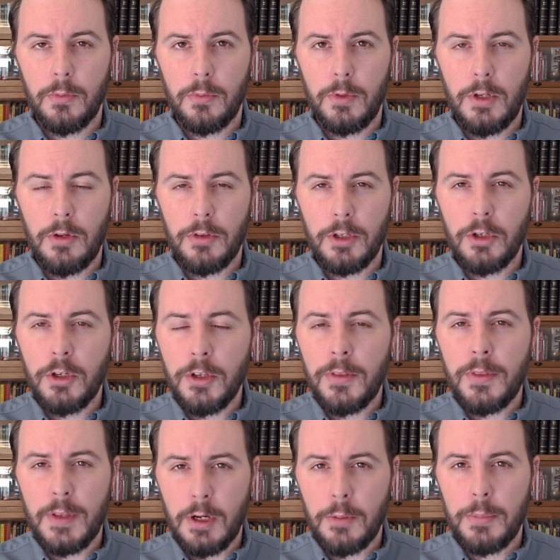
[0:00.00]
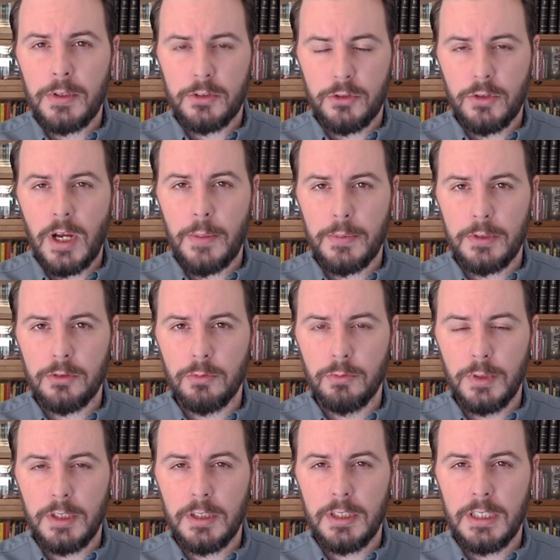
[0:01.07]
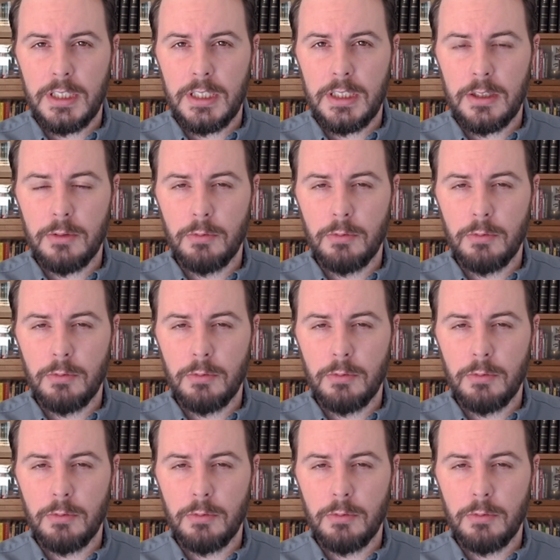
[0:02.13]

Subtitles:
the good therapist trap is really,